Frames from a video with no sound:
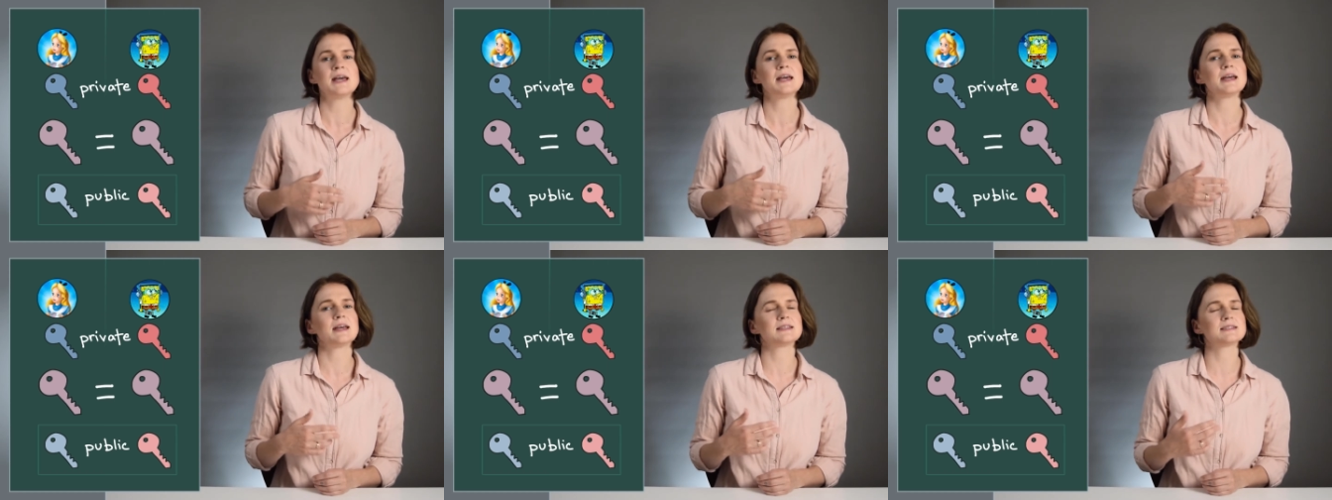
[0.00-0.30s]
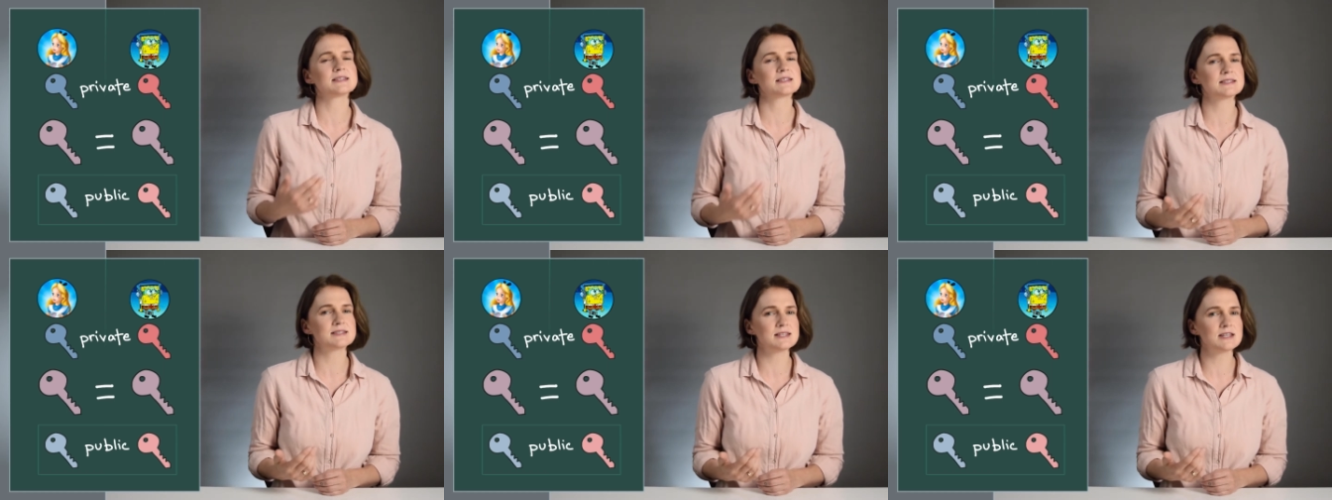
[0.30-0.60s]
It's
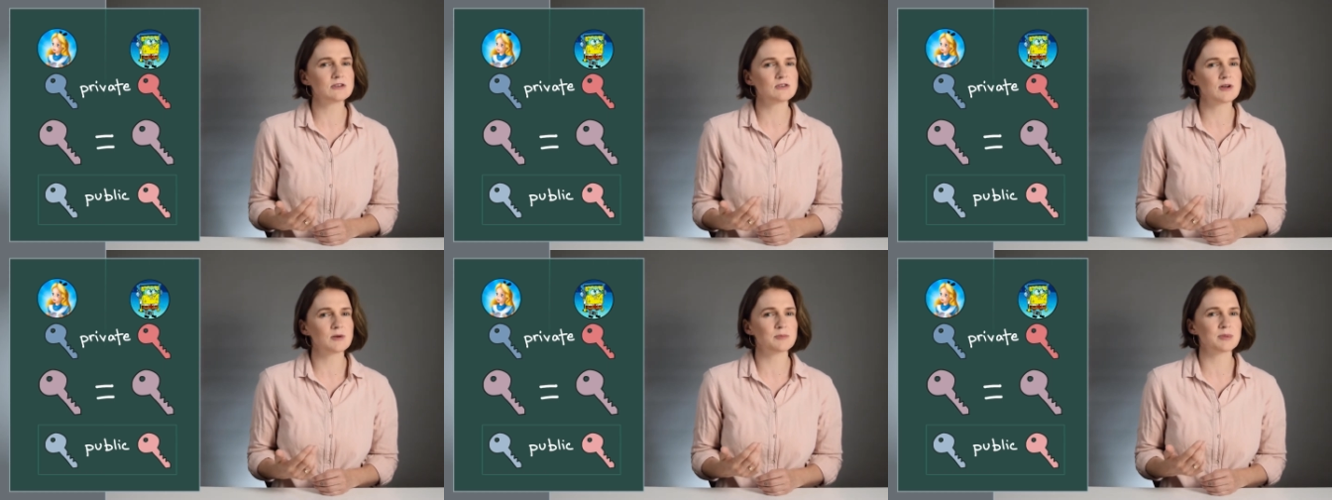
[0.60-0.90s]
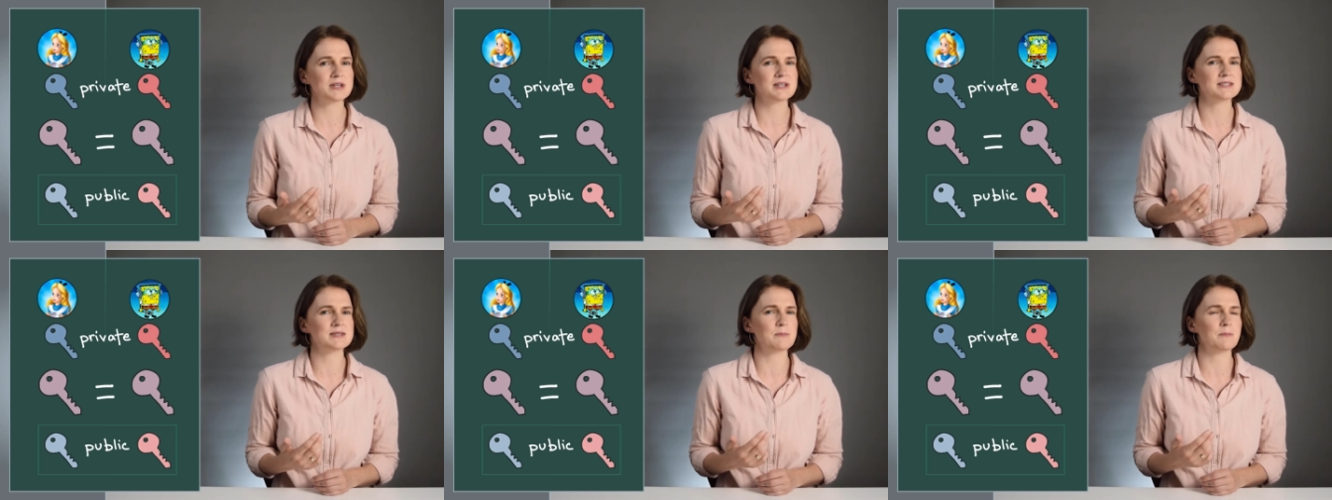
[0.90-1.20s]
a secret
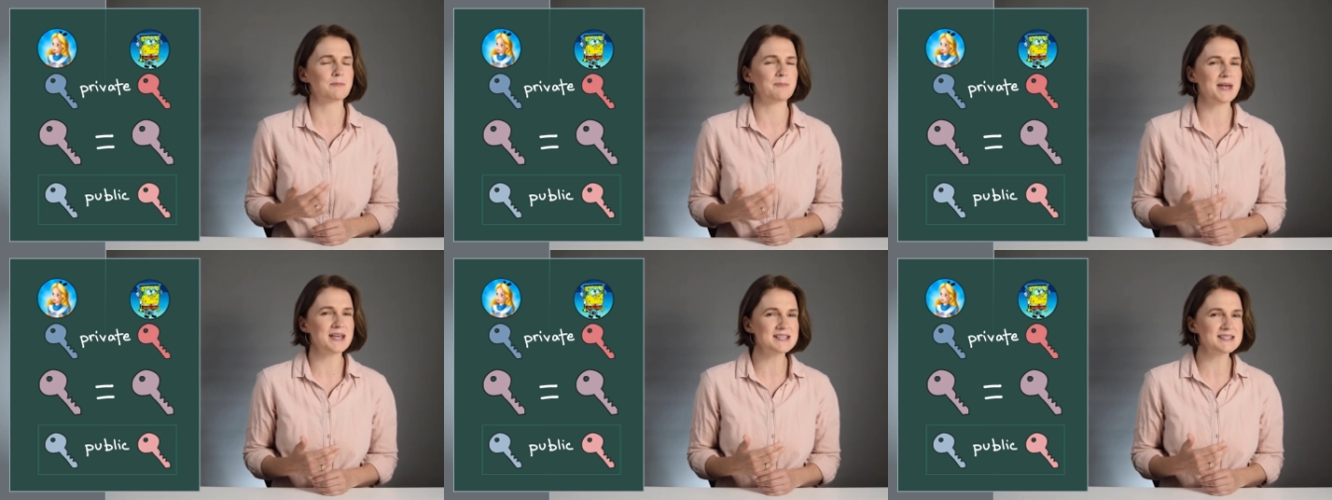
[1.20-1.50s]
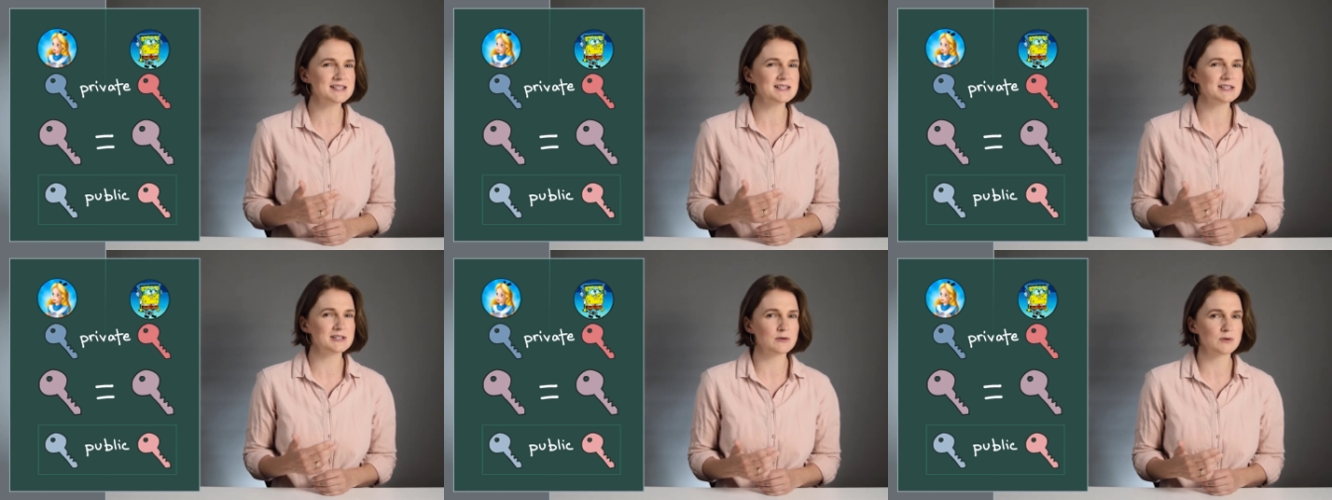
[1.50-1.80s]
because it
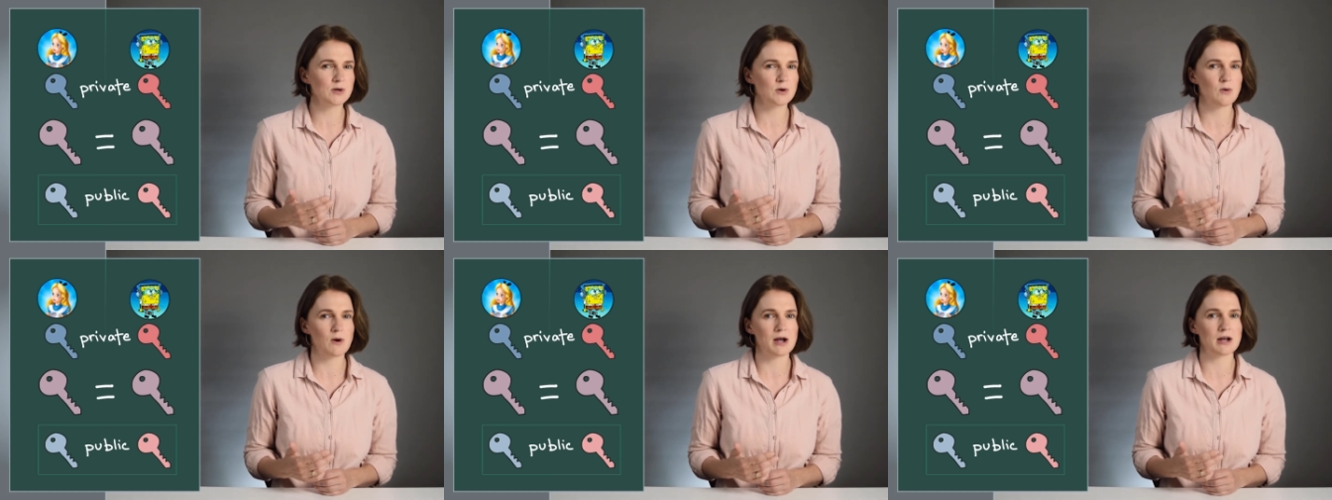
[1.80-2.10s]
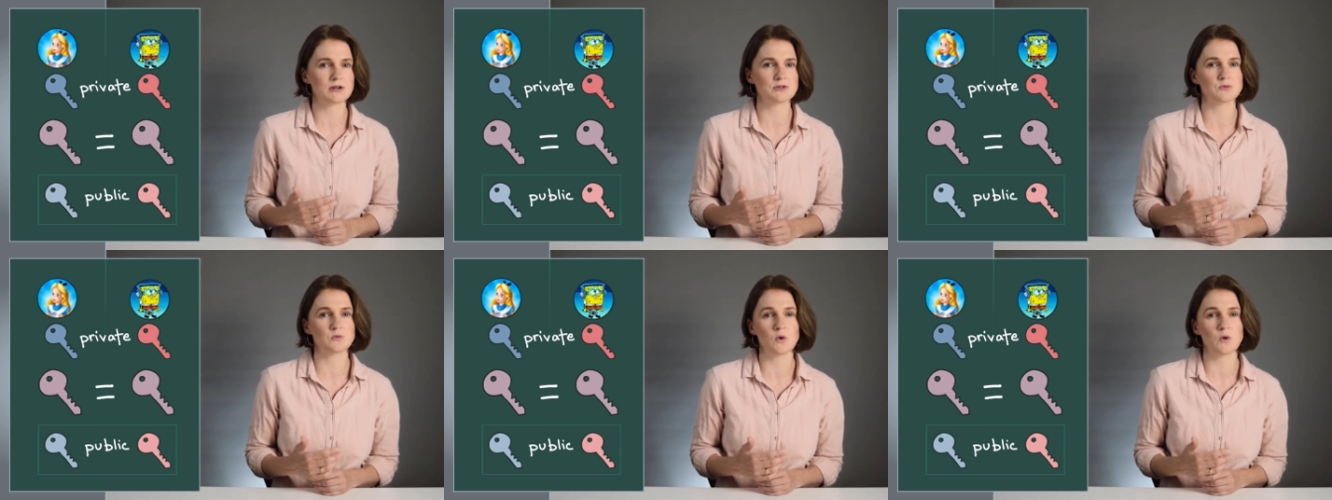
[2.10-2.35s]
basically requires